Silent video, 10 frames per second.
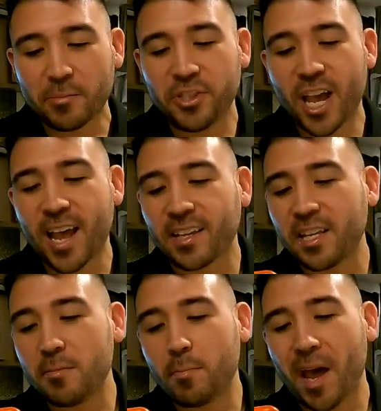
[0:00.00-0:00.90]

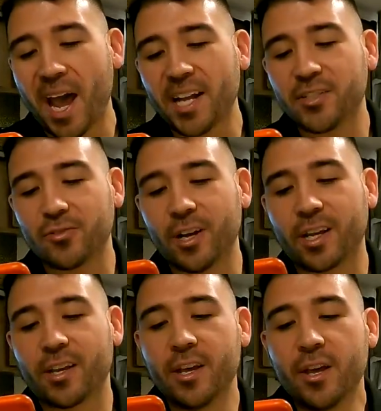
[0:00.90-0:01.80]
Jackie,
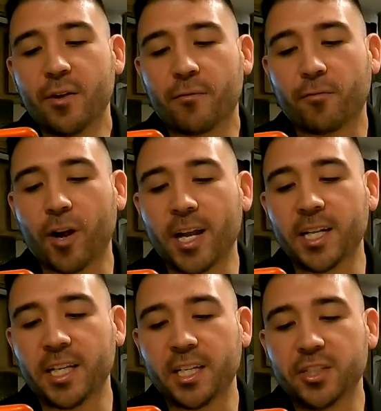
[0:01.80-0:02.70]
Patrick,
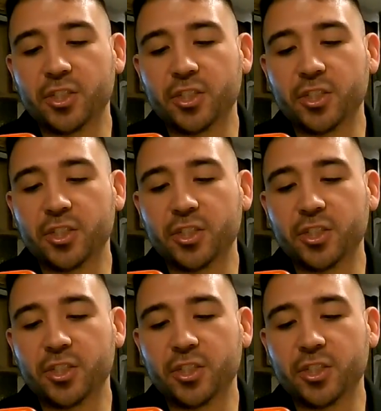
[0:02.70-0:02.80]
Freddie,